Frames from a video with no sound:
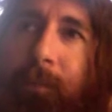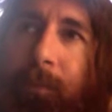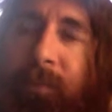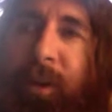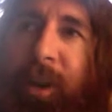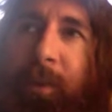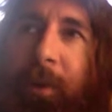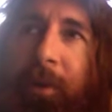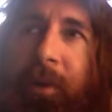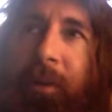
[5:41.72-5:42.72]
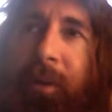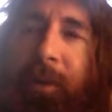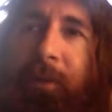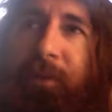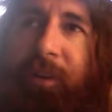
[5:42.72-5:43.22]
pretty quickly. The
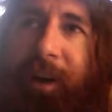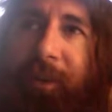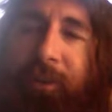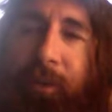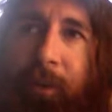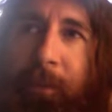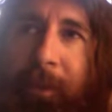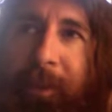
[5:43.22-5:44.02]
line was a lot shorter by the